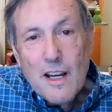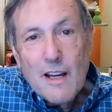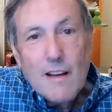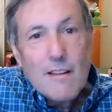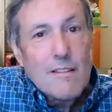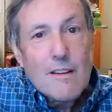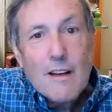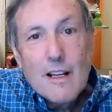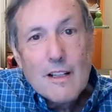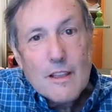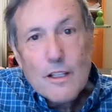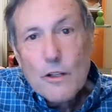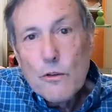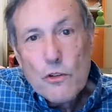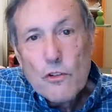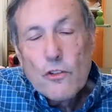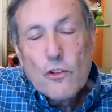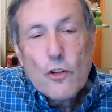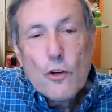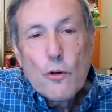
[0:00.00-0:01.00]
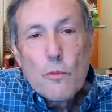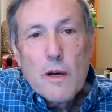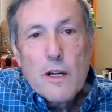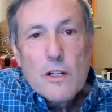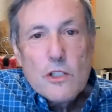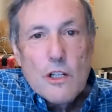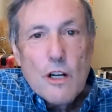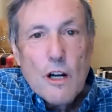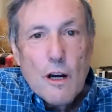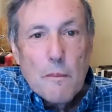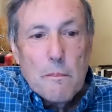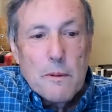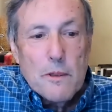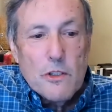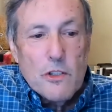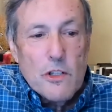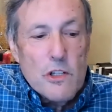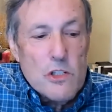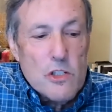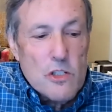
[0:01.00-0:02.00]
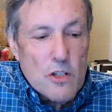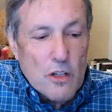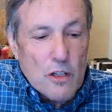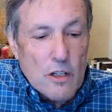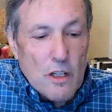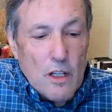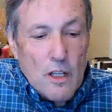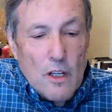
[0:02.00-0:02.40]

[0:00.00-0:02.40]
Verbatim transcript: He thought there was too much competition.